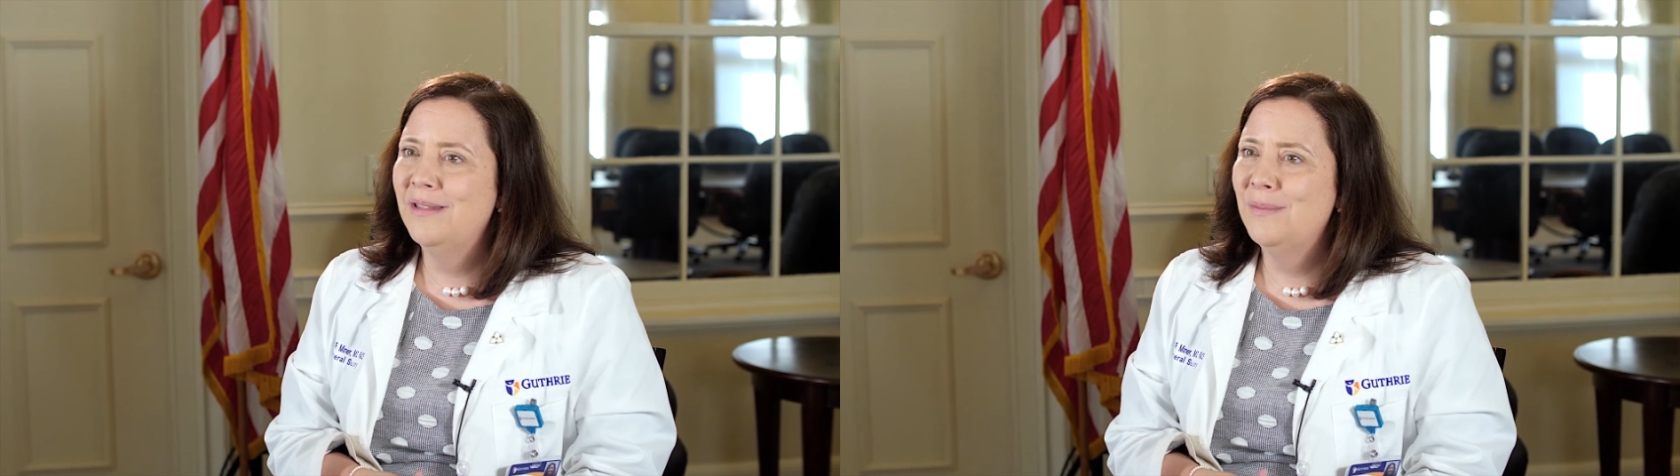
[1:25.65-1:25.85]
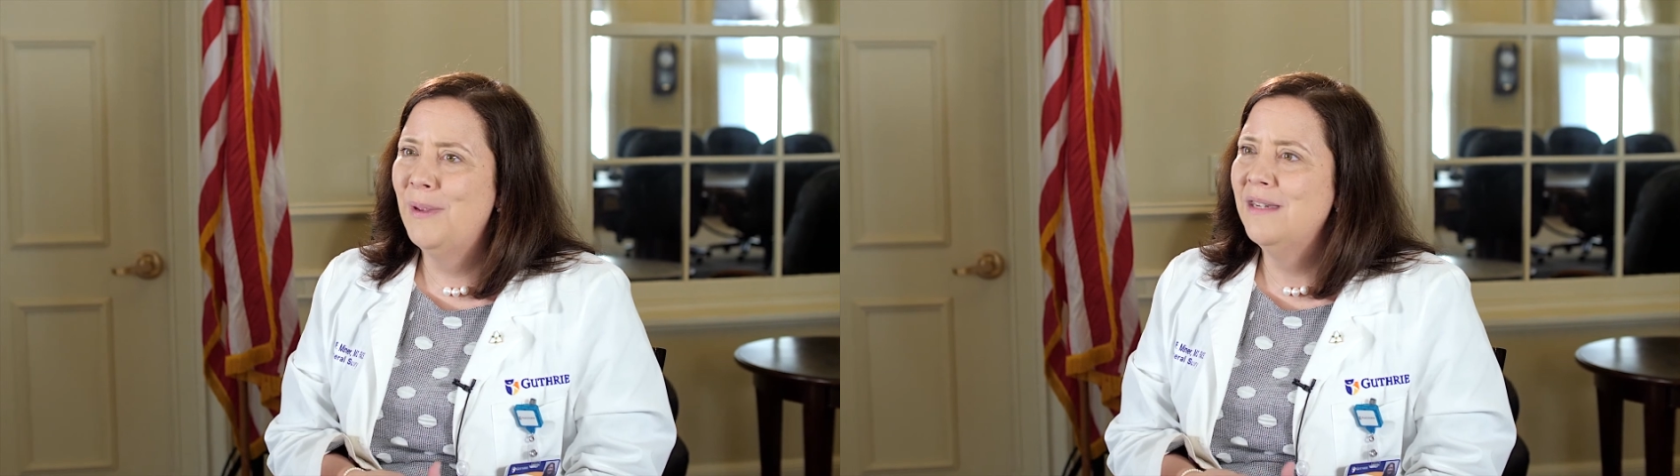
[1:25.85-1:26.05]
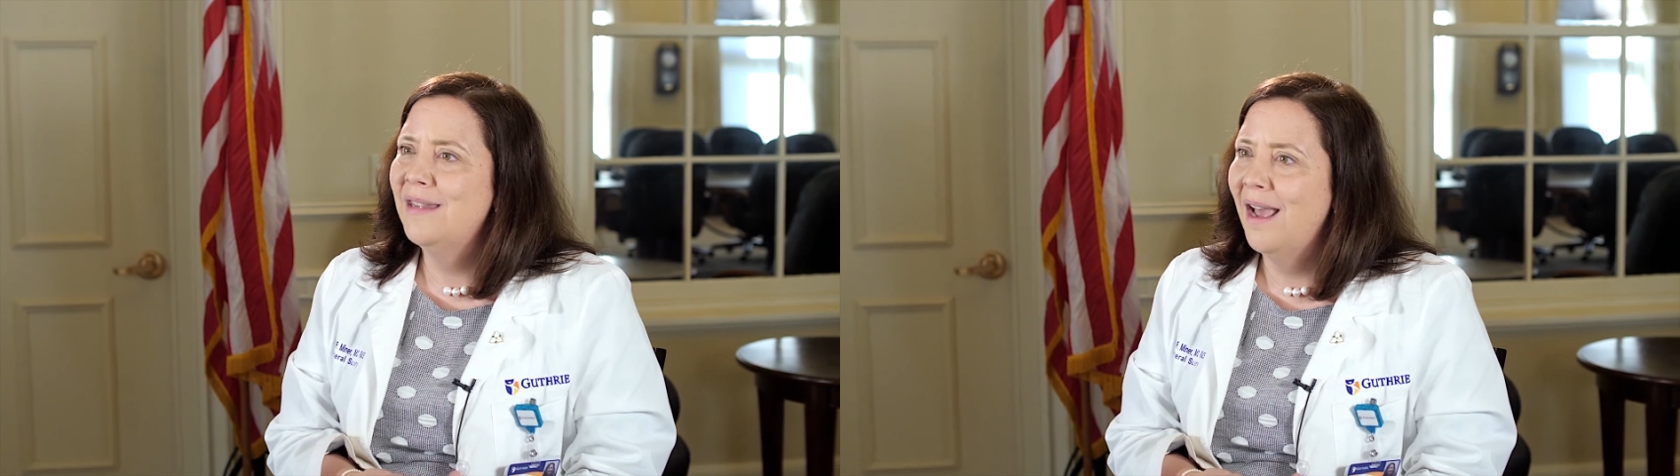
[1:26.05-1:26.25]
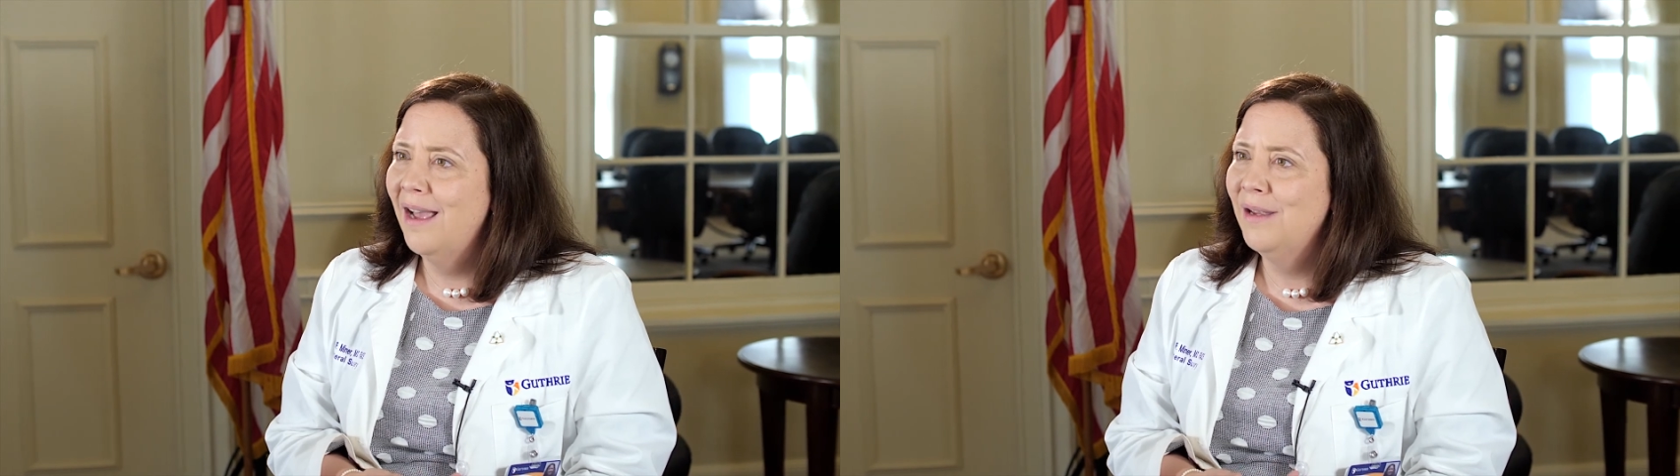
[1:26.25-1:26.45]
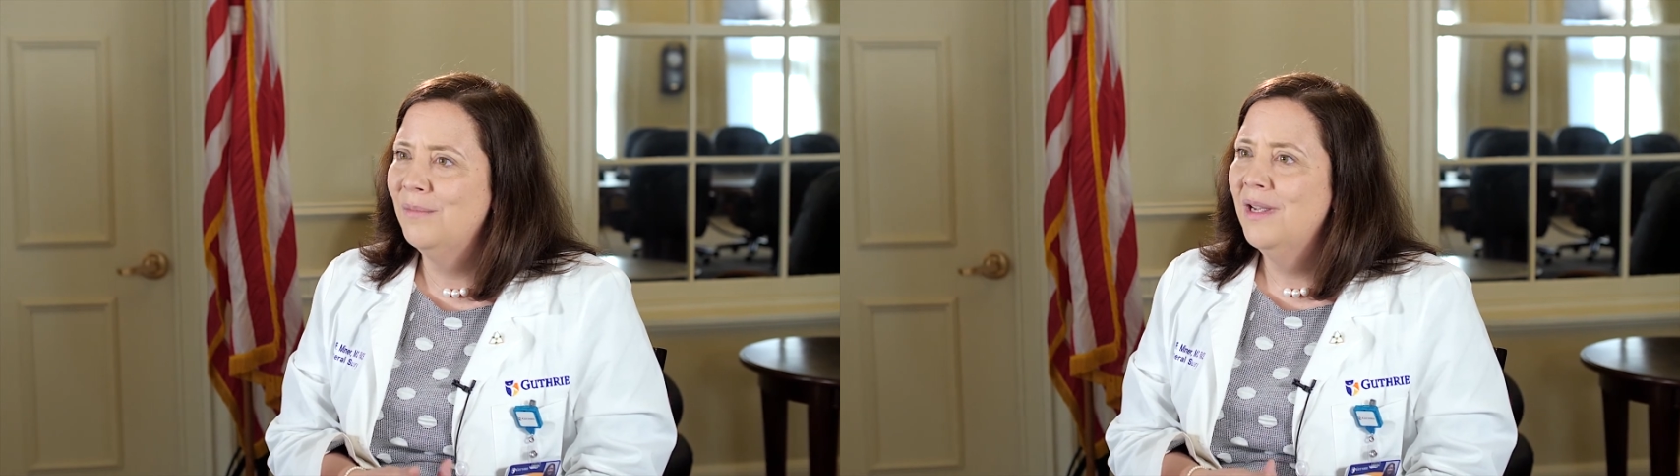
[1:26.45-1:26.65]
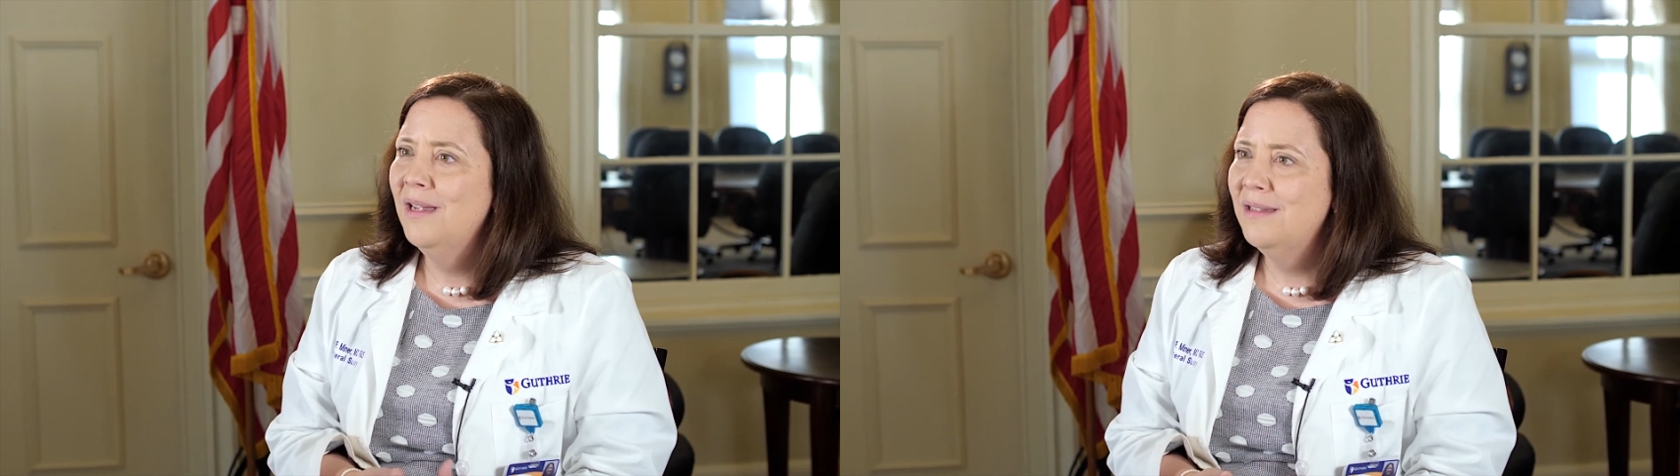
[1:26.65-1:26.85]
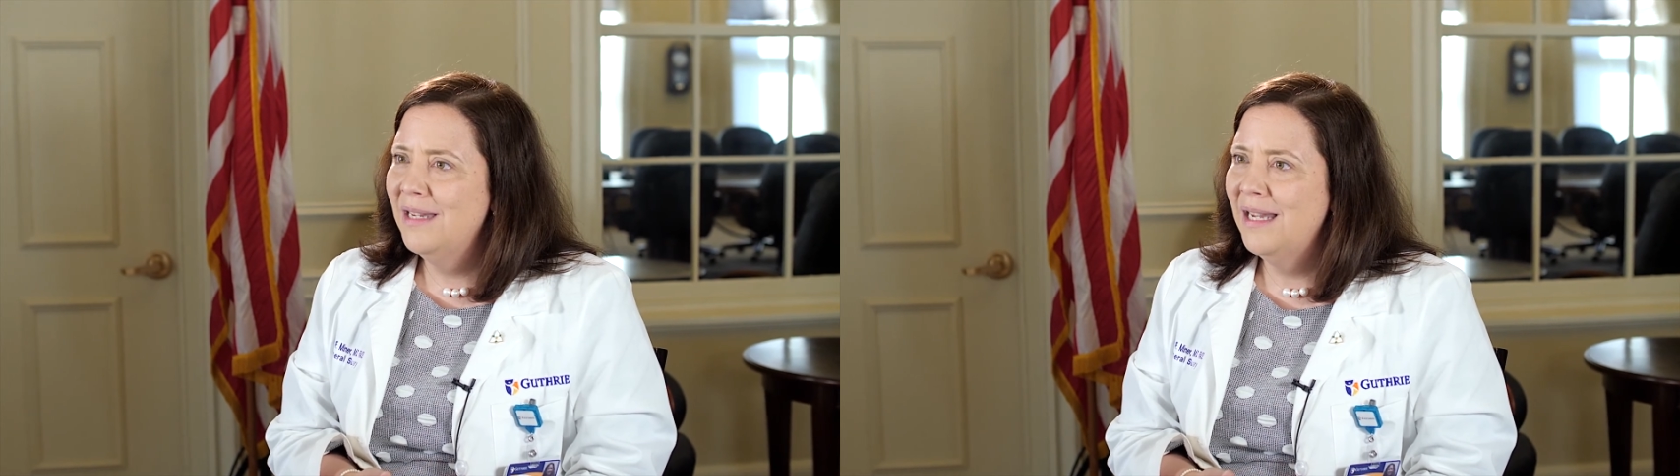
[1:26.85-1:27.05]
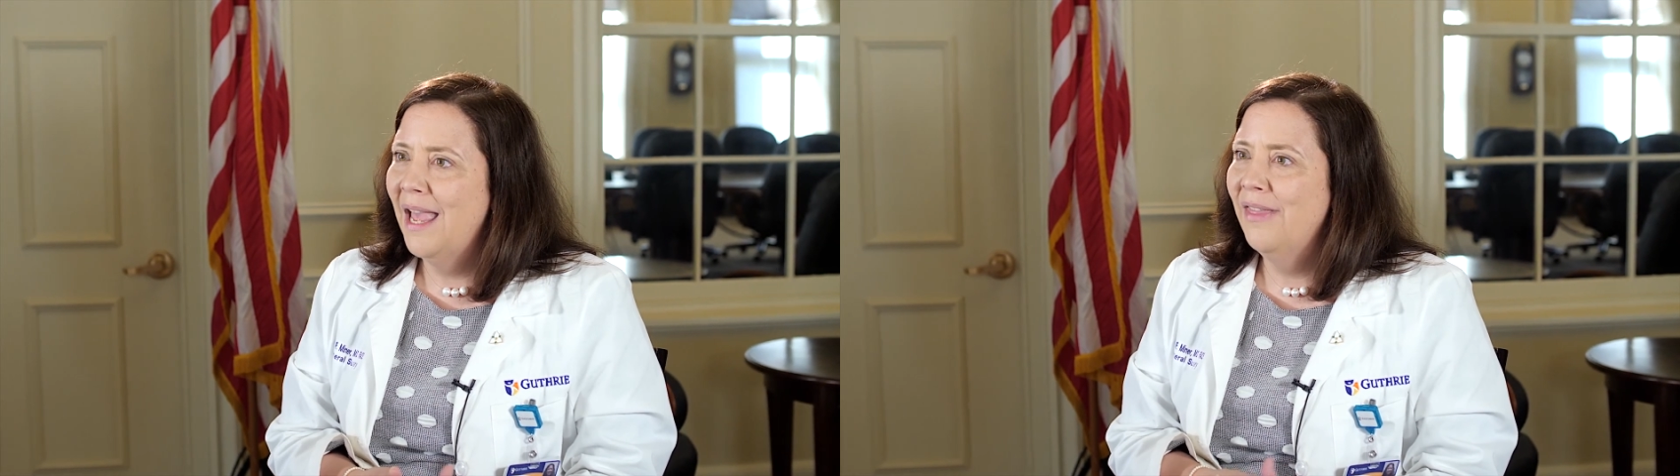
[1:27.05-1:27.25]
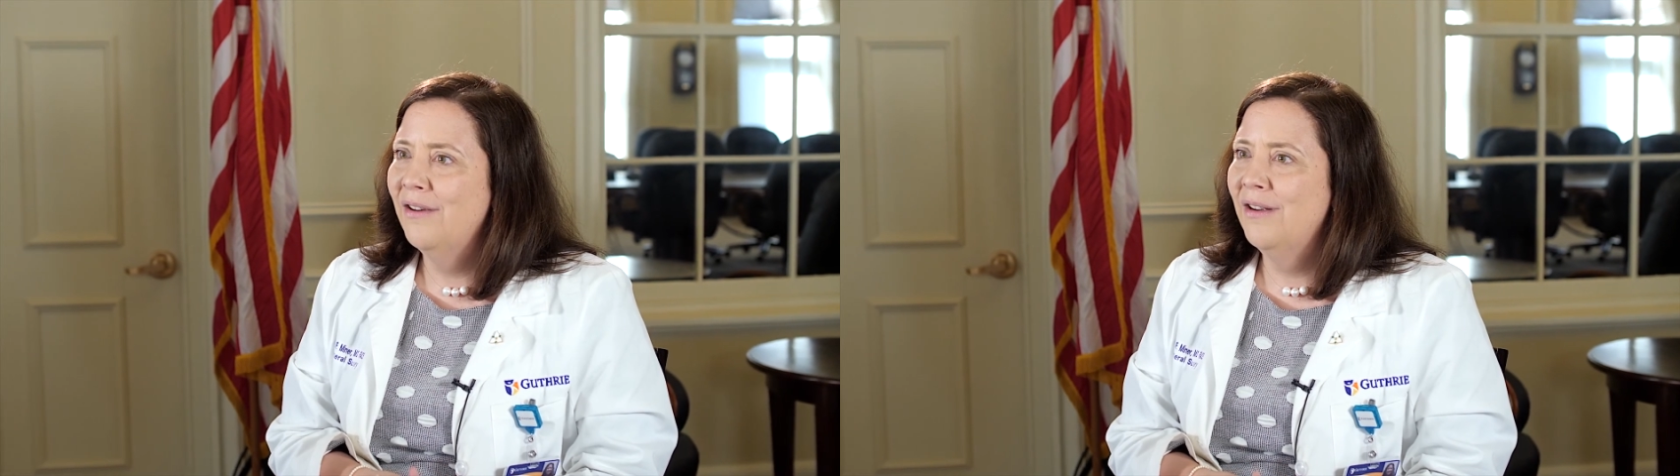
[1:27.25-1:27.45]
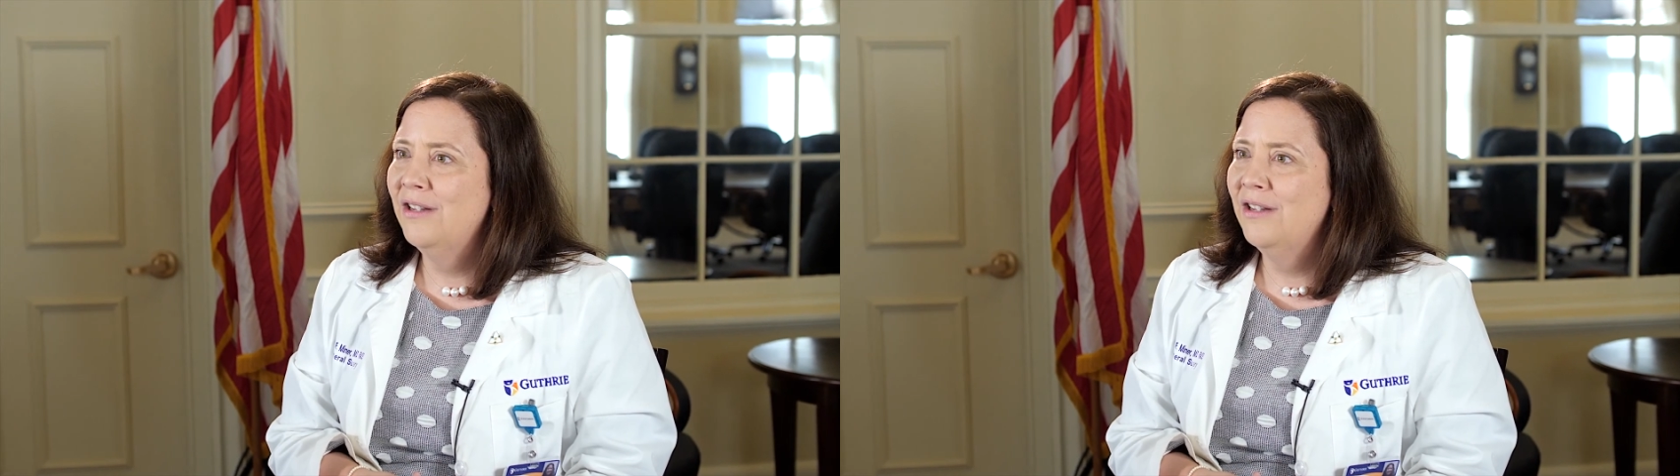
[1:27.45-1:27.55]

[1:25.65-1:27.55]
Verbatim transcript: spend time together